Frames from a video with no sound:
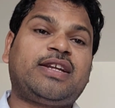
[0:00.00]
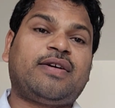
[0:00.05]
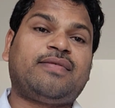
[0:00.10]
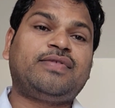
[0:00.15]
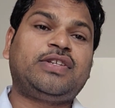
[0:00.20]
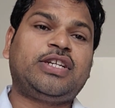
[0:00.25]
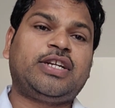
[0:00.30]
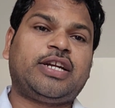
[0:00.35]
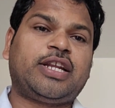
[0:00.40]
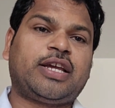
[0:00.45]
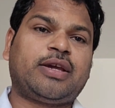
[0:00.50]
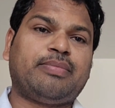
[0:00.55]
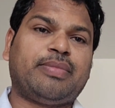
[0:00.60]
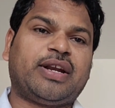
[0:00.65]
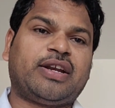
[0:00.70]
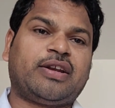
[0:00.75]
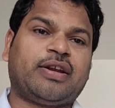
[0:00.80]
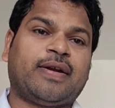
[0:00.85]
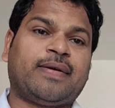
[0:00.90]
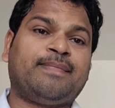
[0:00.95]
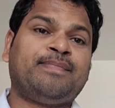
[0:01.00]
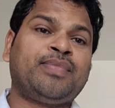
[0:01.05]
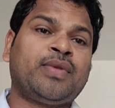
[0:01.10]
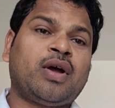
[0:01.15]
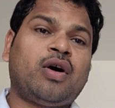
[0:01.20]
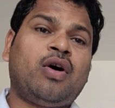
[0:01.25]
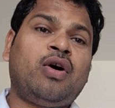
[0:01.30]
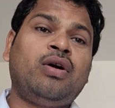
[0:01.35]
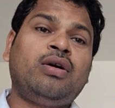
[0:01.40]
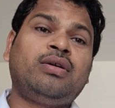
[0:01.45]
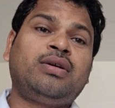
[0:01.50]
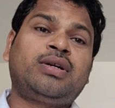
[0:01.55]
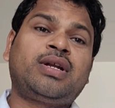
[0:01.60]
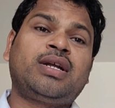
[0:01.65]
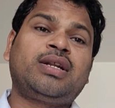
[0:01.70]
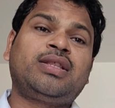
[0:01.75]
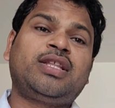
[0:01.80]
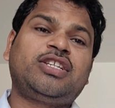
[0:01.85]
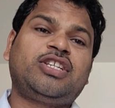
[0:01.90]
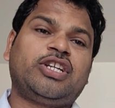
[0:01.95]
of genetic material,
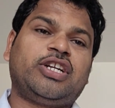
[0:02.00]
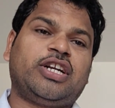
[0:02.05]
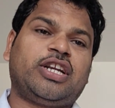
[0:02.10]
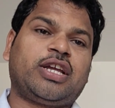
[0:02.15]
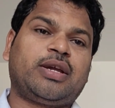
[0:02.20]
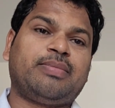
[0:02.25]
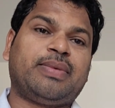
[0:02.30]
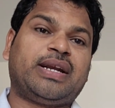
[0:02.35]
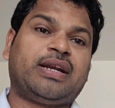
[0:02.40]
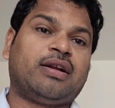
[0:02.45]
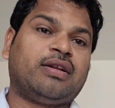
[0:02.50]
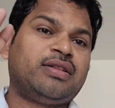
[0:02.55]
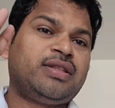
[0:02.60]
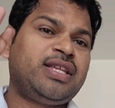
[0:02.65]
alter the genetic material.